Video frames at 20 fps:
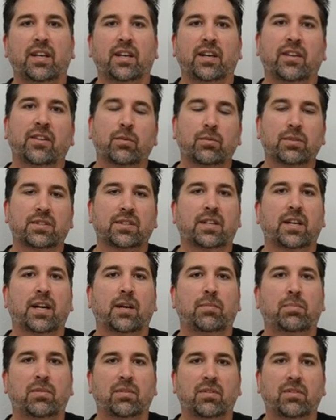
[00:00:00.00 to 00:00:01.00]
And there was a
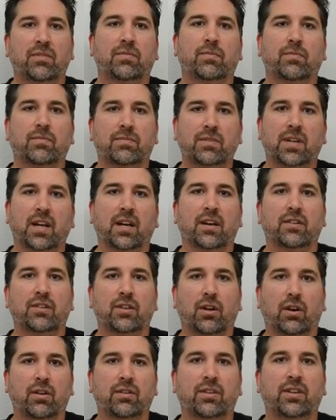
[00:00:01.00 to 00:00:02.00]
couple of kind of
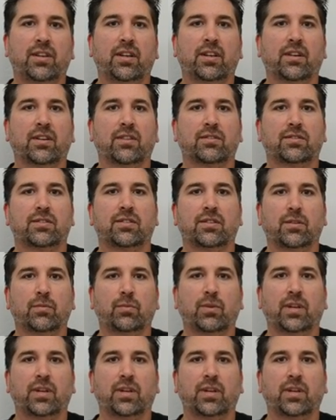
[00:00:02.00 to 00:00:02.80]
dark years that